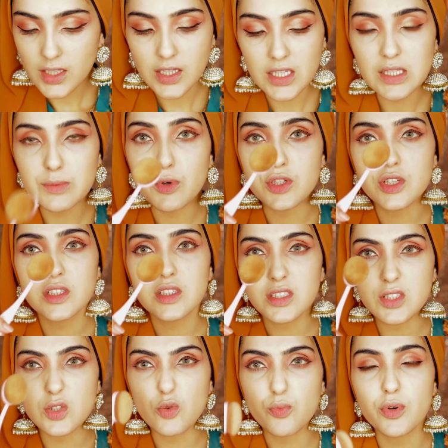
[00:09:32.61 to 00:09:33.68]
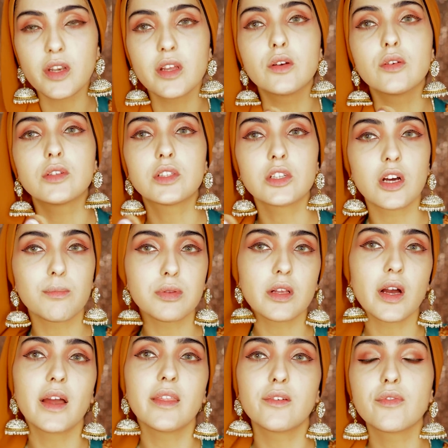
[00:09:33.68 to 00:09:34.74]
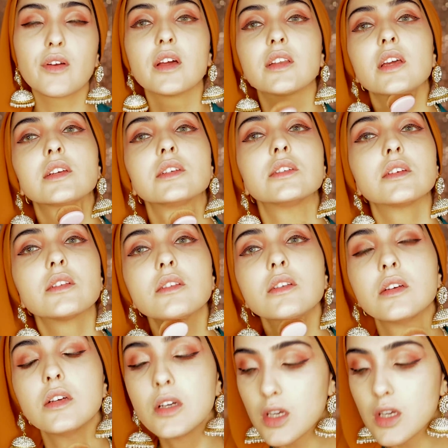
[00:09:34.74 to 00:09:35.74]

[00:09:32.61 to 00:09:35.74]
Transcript: These brushes are still pretty good to apply the foundation.